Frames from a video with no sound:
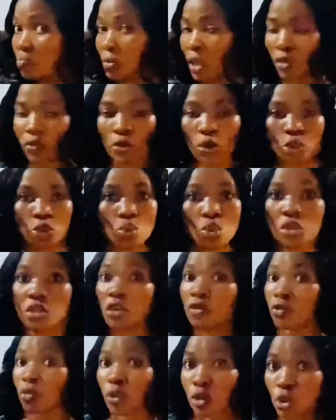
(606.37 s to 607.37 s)
I've got one.
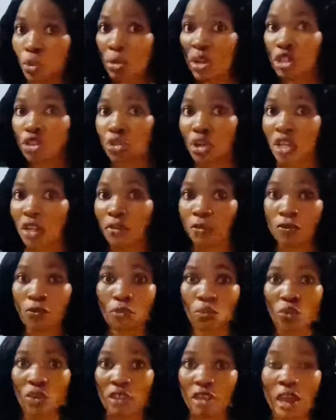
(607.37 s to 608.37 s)
If you want to make training
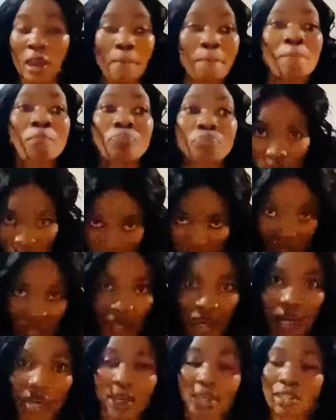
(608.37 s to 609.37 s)
with him,
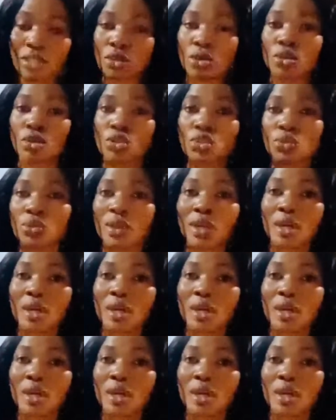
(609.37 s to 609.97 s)
yeah, he's going to do